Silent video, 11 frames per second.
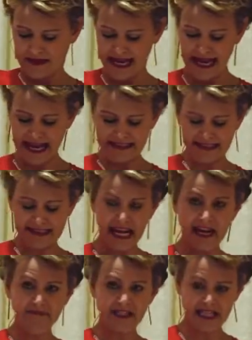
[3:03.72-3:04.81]
They had
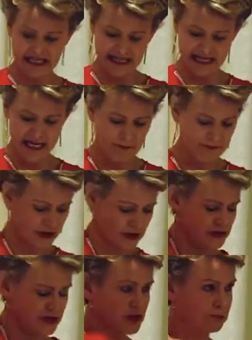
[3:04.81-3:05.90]
safety in
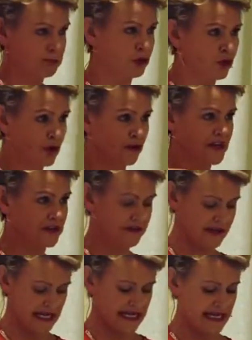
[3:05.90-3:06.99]
numbers to pool their
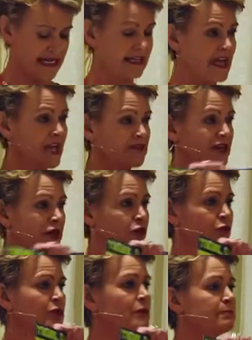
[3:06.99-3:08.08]
thinking. The
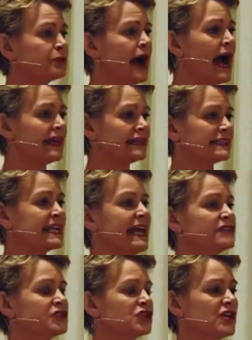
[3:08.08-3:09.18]
group product
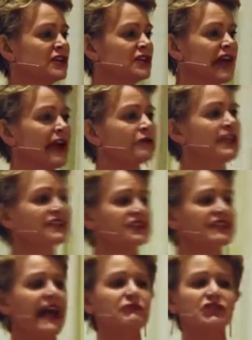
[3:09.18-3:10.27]
gets shared out. Let's
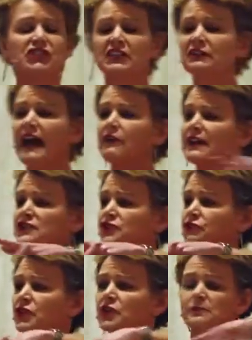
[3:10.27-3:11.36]
now share out as
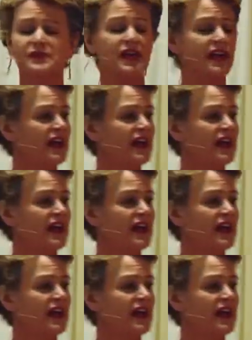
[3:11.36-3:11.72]
groups.